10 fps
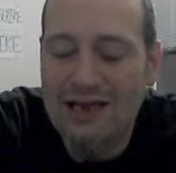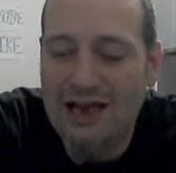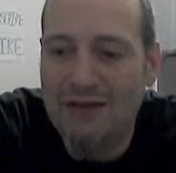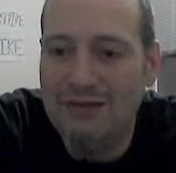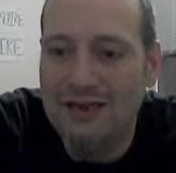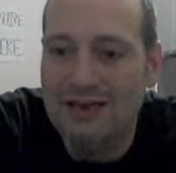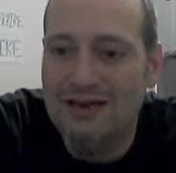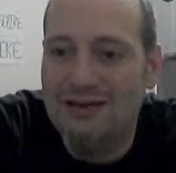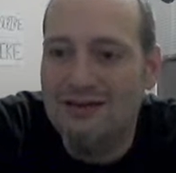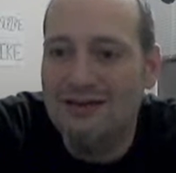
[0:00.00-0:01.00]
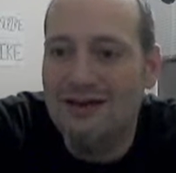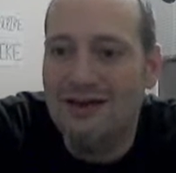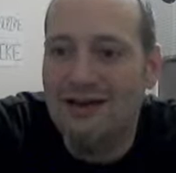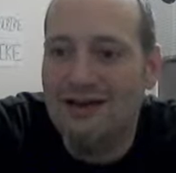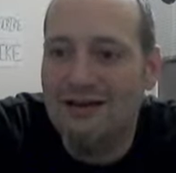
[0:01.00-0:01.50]
I mean, yeah,
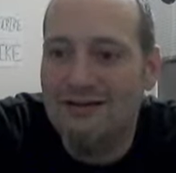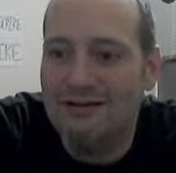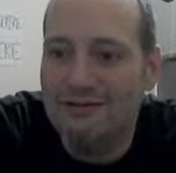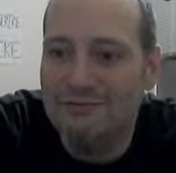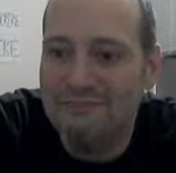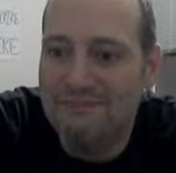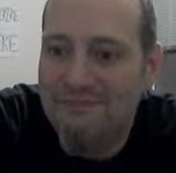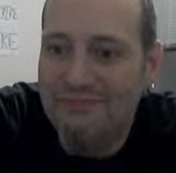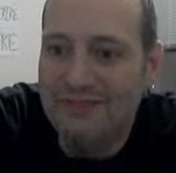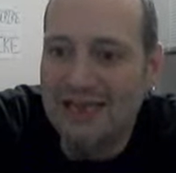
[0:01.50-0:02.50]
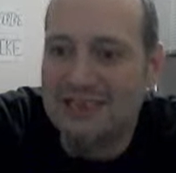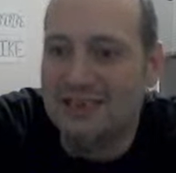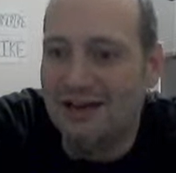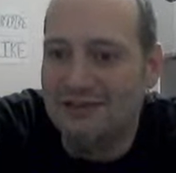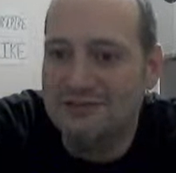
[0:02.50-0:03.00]
I don't know. That
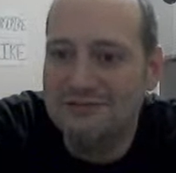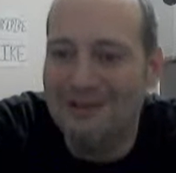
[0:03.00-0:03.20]
sucks.